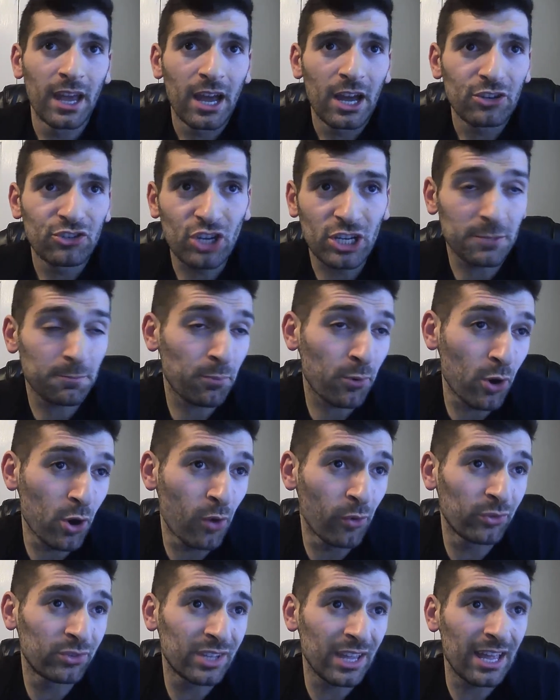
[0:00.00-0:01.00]
just
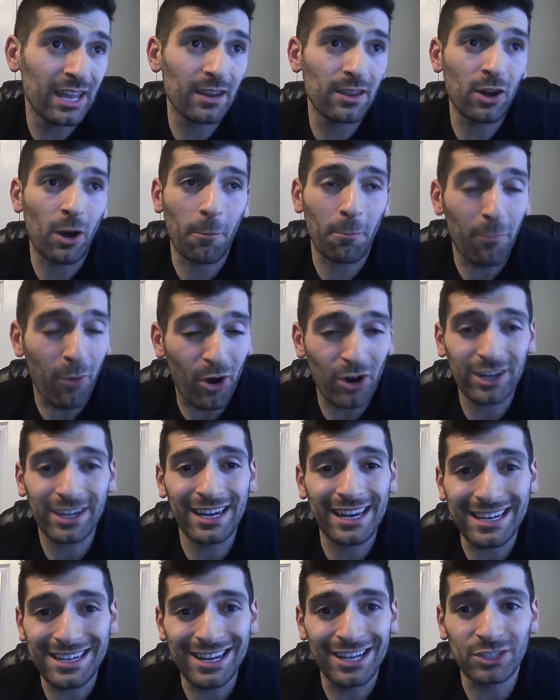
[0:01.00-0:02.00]
proves that, you know,
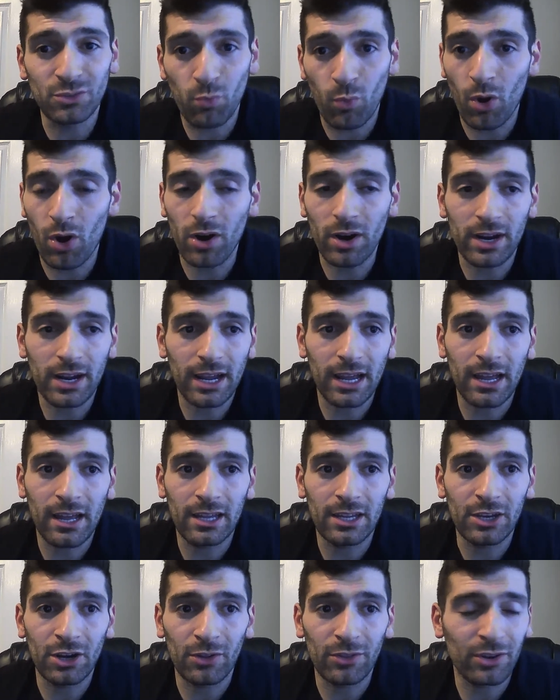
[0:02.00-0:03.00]
marketing does work.
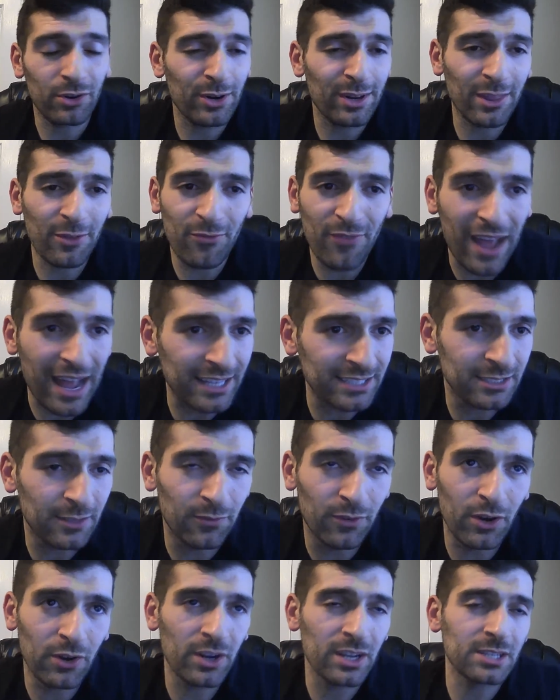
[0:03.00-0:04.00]
You know, they're in the Fast
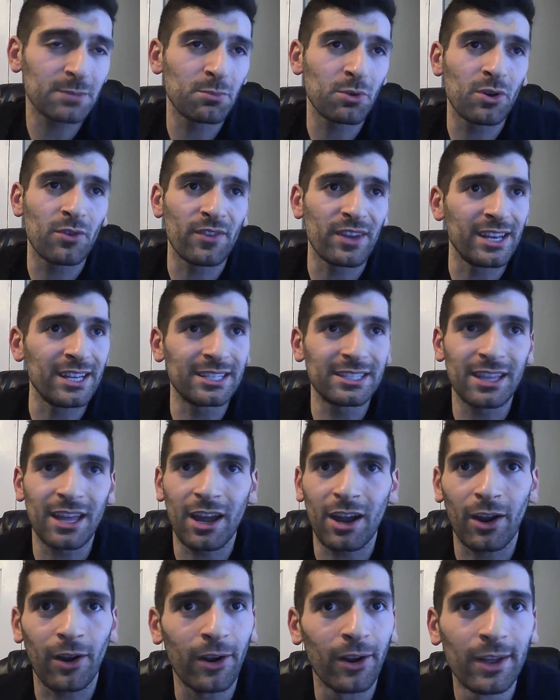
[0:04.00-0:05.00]
and the Furious movies.
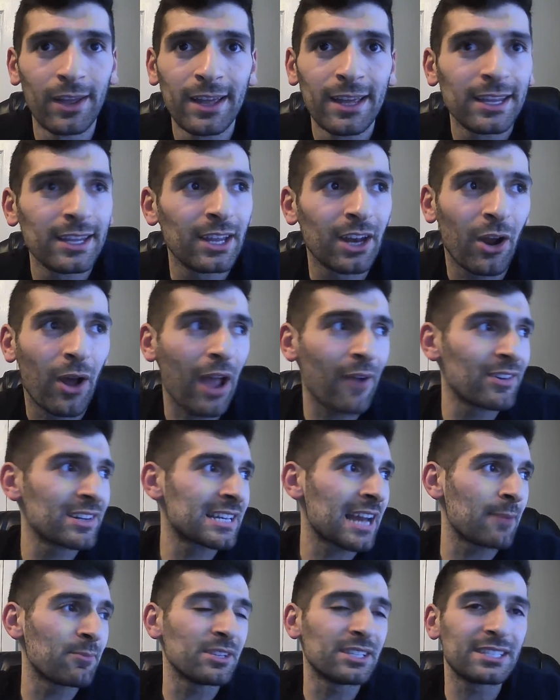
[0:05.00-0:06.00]
They're, you know, every
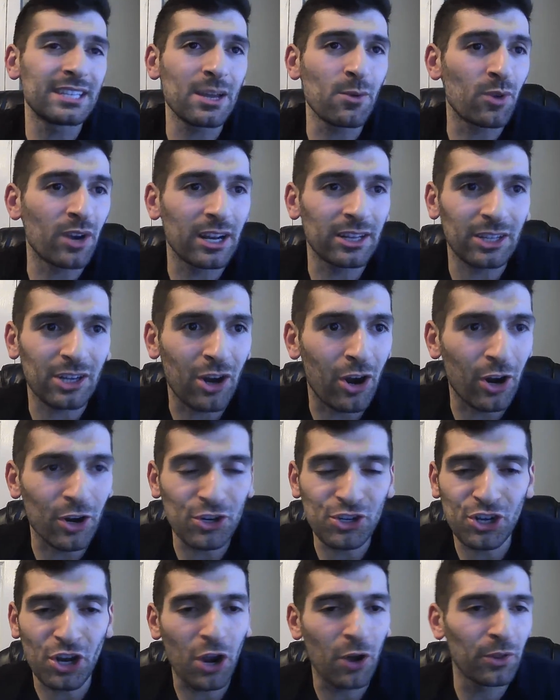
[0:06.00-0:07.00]
time you see one at the car
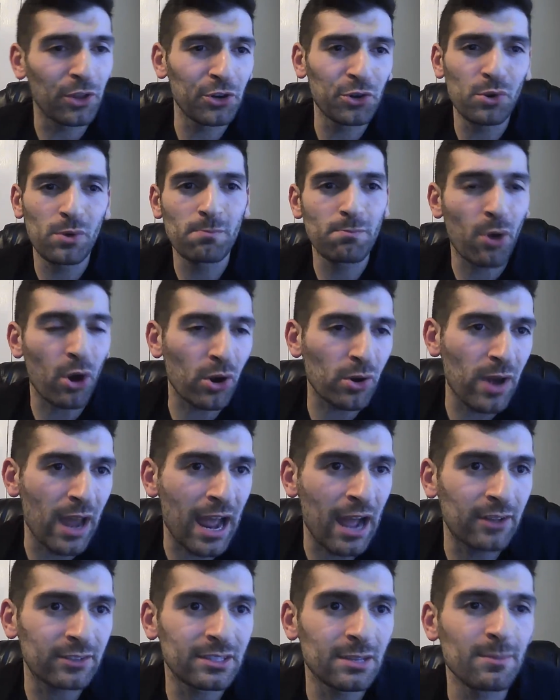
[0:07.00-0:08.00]
show, they're doing
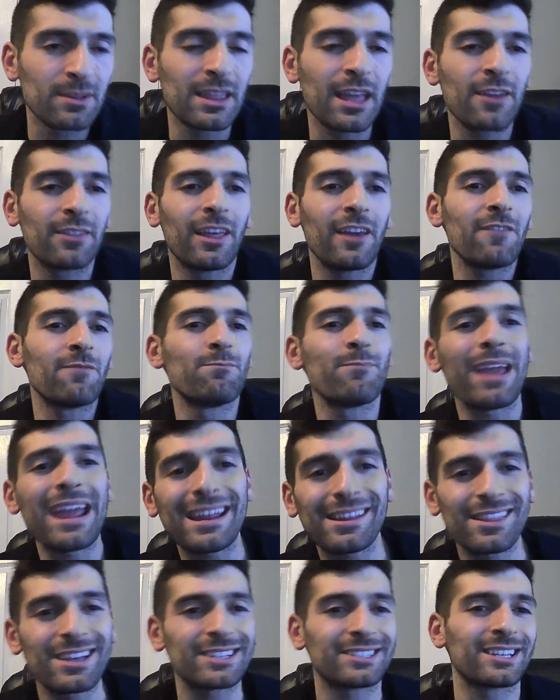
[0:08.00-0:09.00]
burnouts. I mean, they've
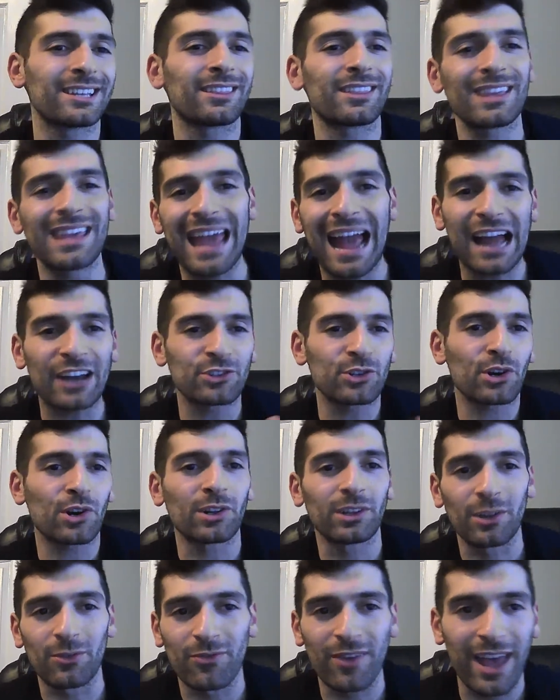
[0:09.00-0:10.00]
made this a
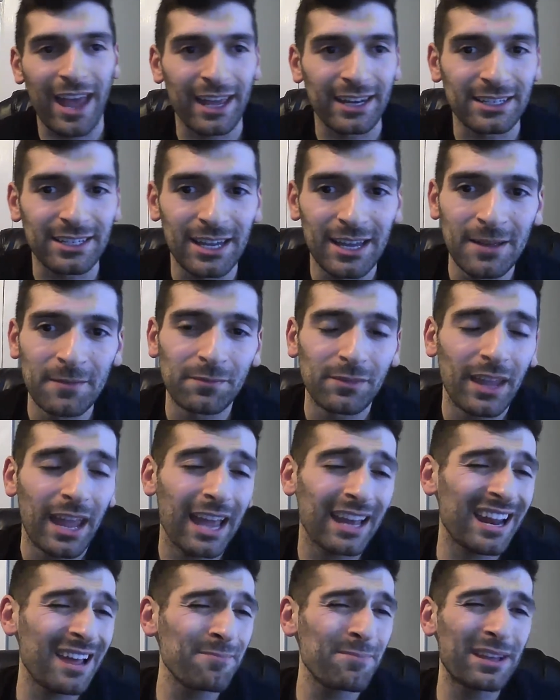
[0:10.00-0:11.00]
theatrical event,
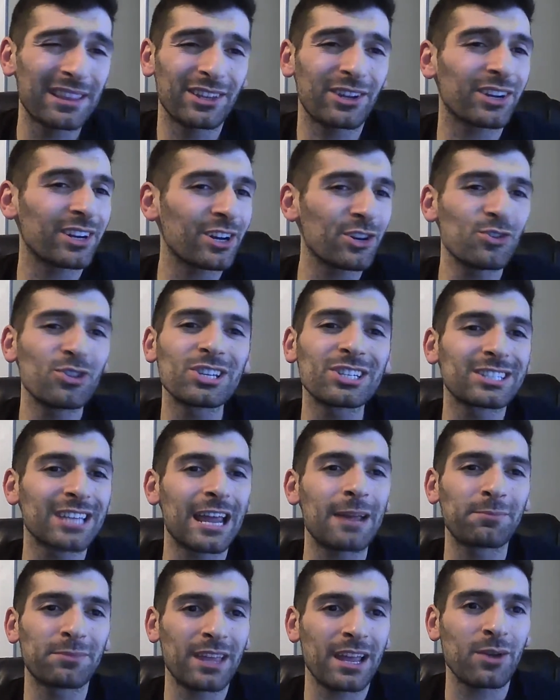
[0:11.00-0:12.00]
and I bet they're going to do the
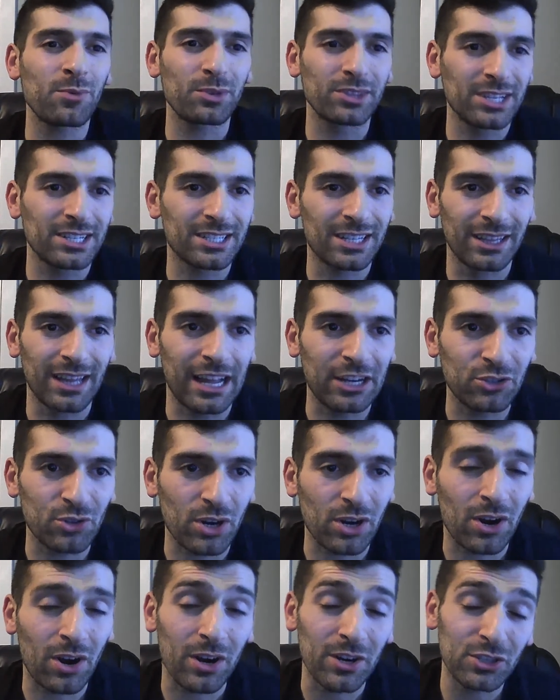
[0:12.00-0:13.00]
same thing with this
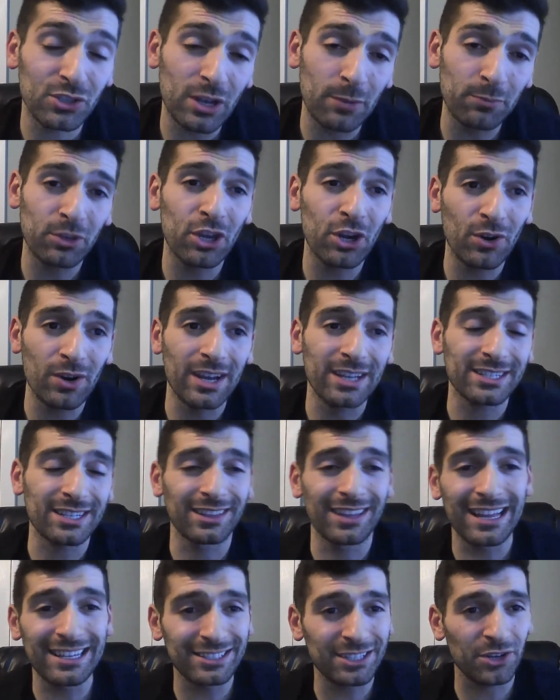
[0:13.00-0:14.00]
electric car. So I'm curious,
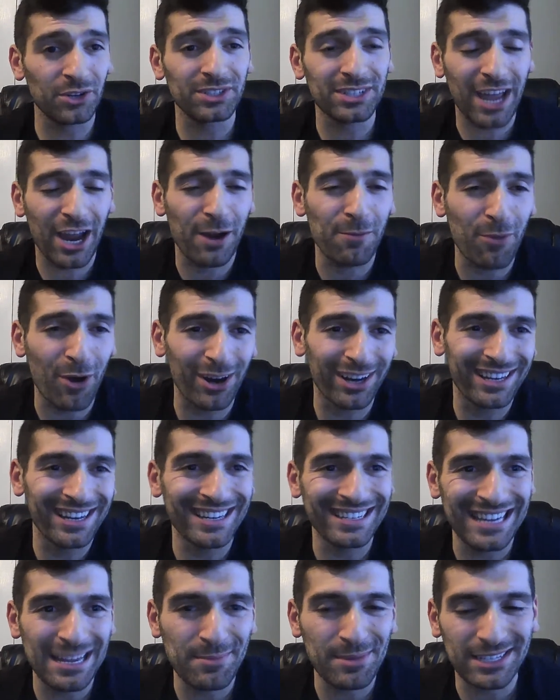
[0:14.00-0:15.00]
unless their entire marketing
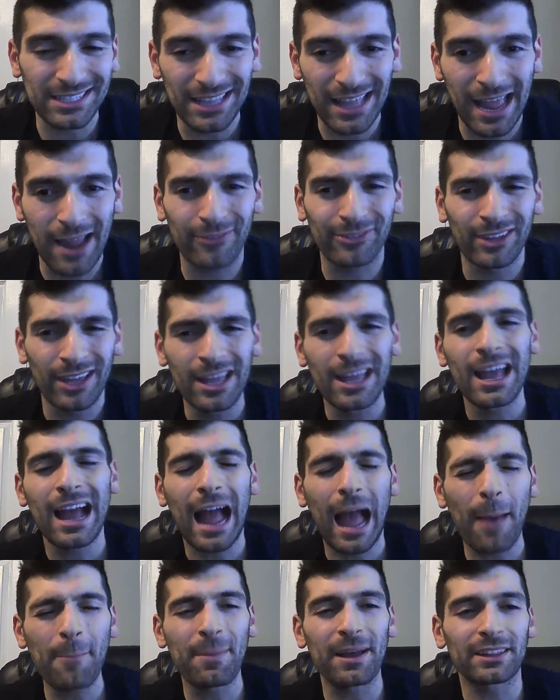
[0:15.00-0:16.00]
team is left,
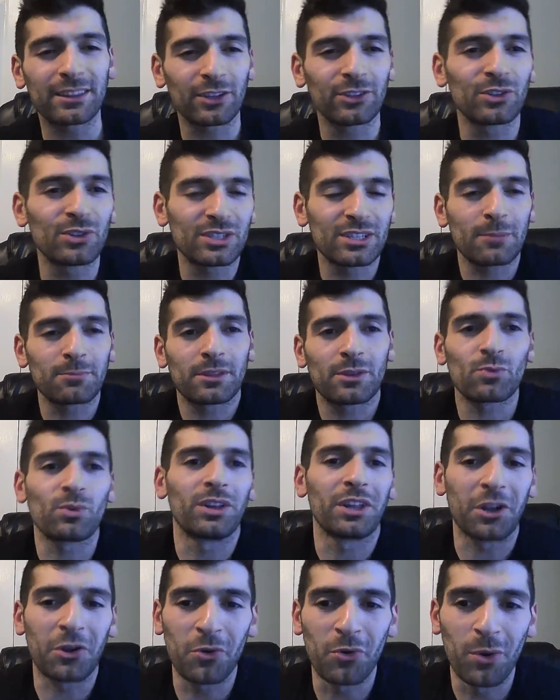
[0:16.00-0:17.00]
I bet they'll do something
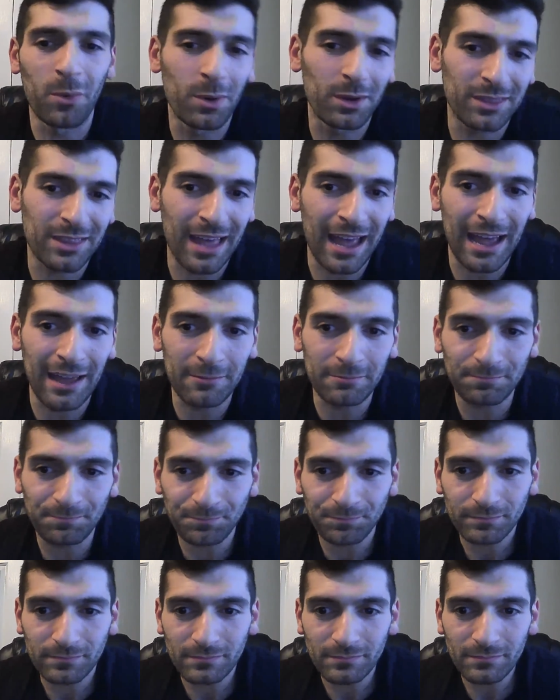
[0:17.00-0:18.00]
really cool with that.
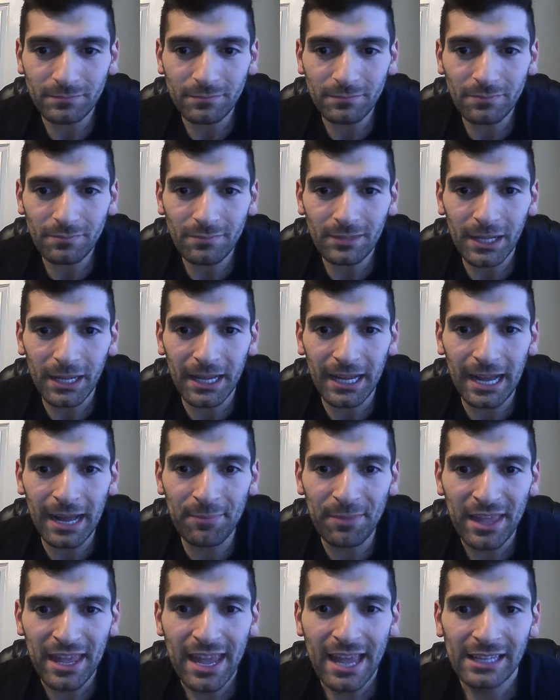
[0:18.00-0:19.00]

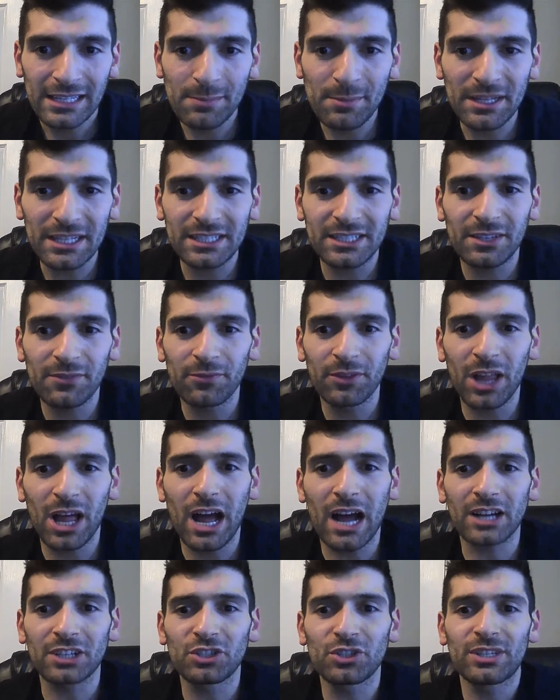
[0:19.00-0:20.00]
Limitless
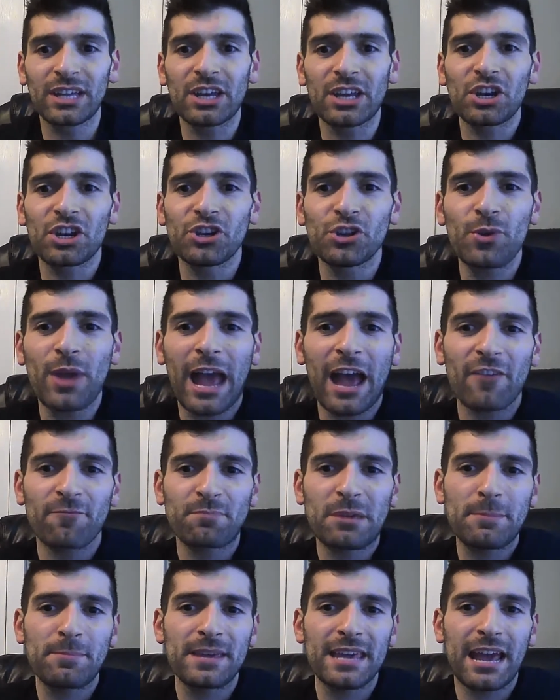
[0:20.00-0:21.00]
Vlogs, you said, did you have
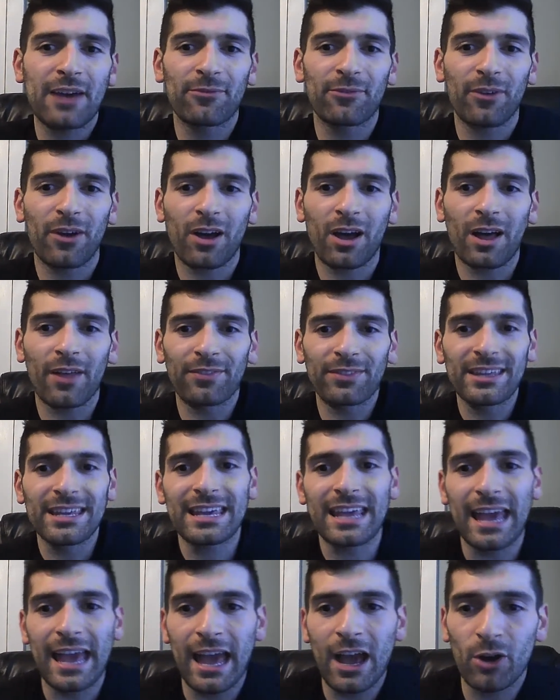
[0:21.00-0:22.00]
PPF on
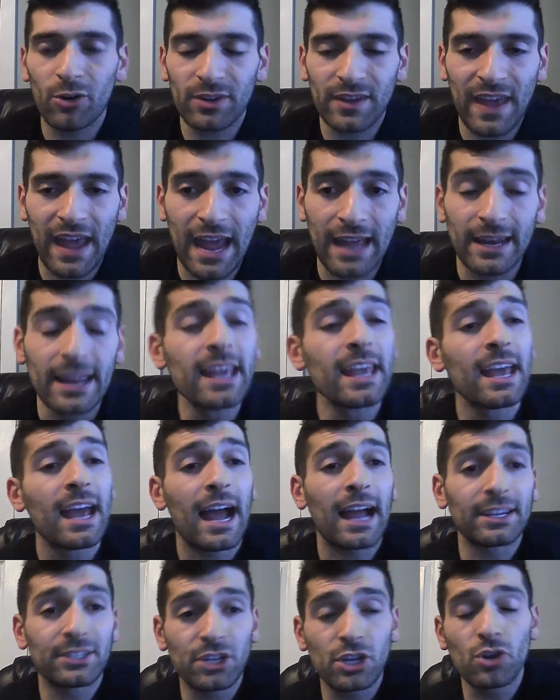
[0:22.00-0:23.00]
the Hellcat?
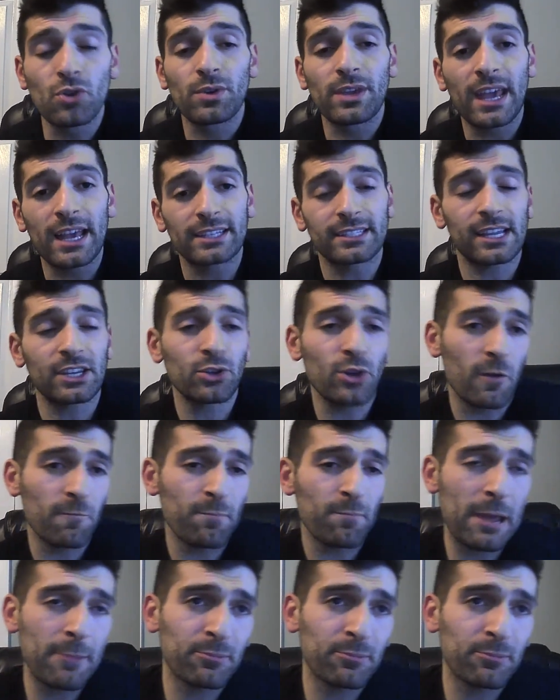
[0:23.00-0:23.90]
I do. Yes, I do have paint